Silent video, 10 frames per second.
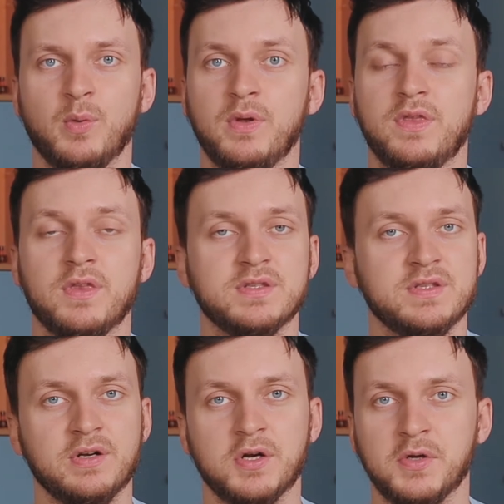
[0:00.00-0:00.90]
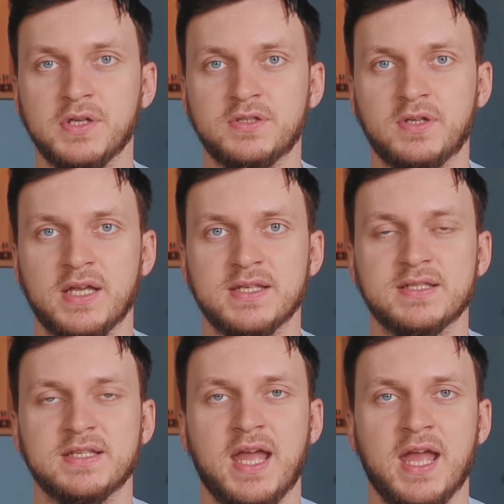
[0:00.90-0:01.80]
with zero
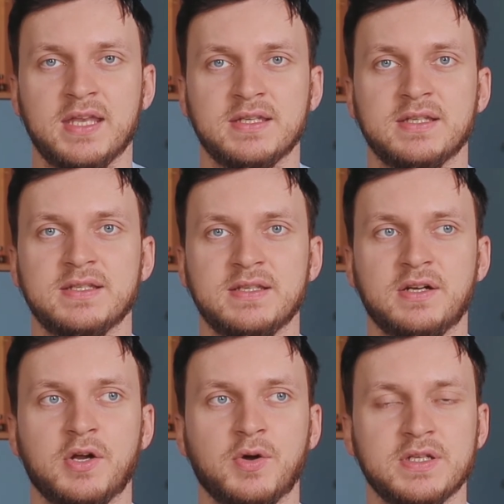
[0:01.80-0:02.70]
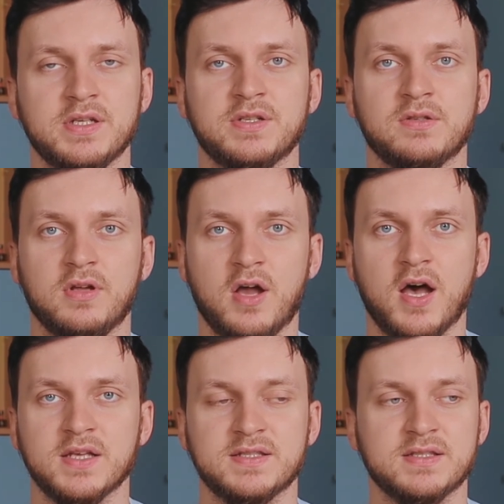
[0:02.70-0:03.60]
interest and zero additional
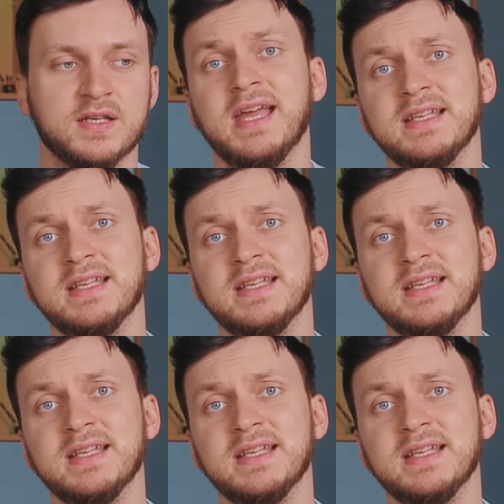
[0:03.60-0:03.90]
costs.